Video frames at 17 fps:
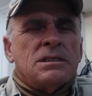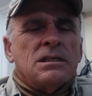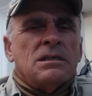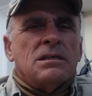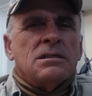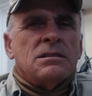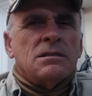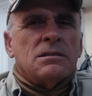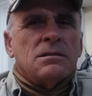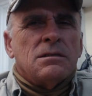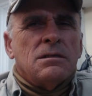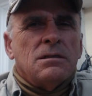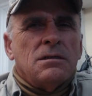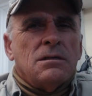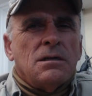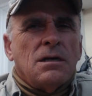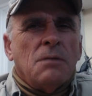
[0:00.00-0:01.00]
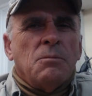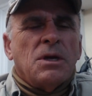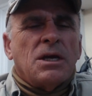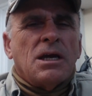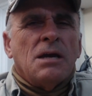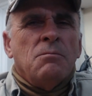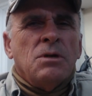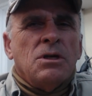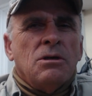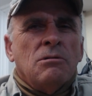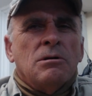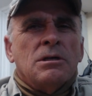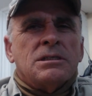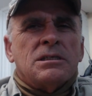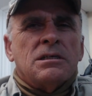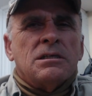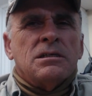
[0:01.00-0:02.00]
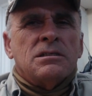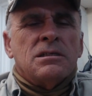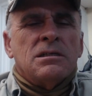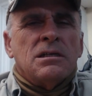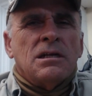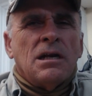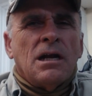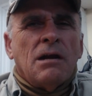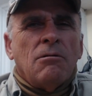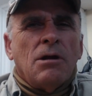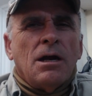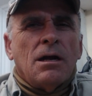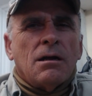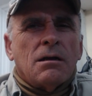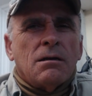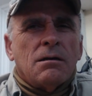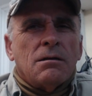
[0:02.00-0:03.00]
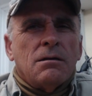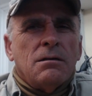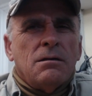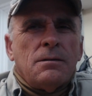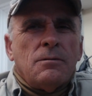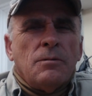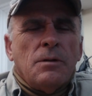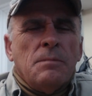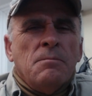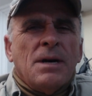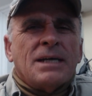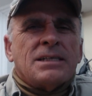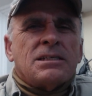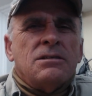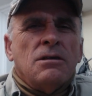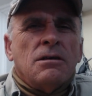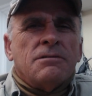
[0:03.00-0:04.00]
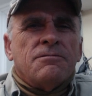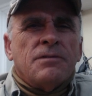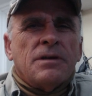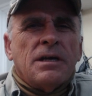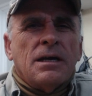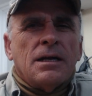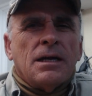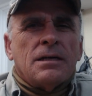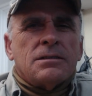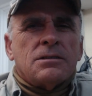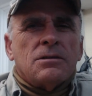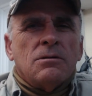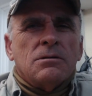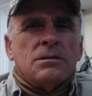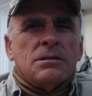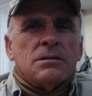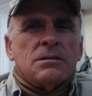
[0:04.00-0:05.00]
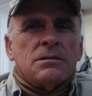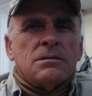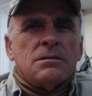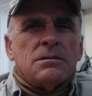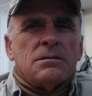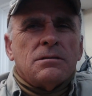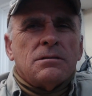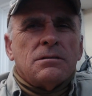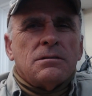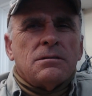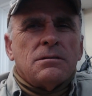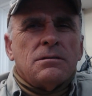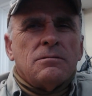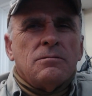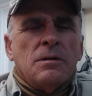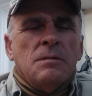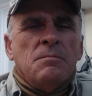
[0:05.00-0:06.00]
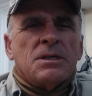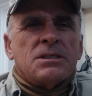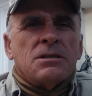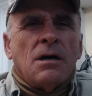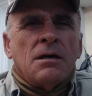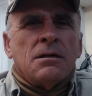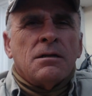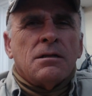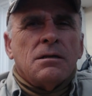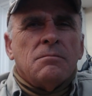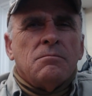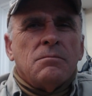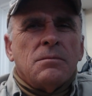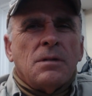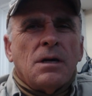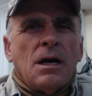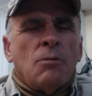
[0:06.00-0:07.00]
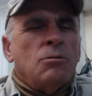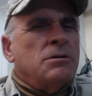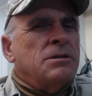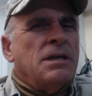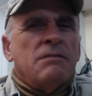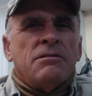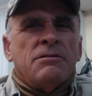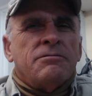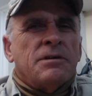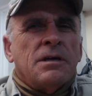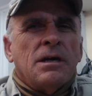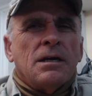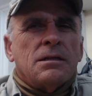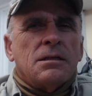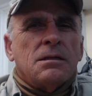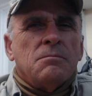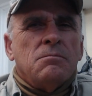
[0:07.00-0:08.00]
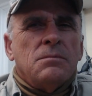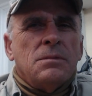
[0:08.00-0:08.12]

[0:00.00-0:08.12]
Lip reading: citizen. I became a U.S. citizen in Iraq. We must not forget our soldiers. We must honor them. I will never forget them.